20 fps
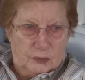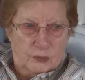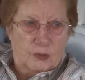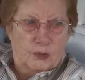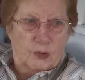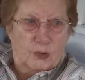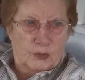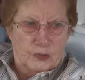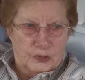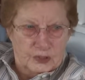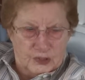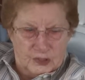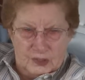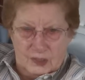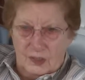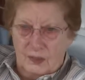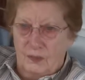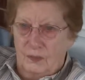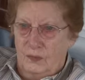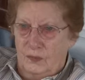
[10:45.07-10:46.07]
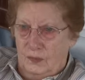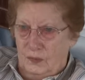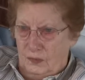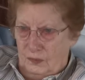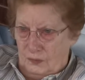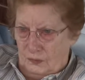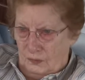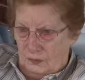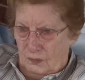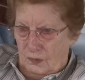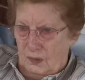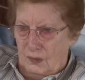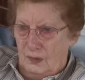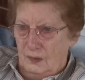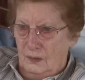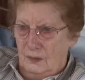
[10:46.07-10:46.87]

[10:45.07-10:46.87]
conceive, so you figured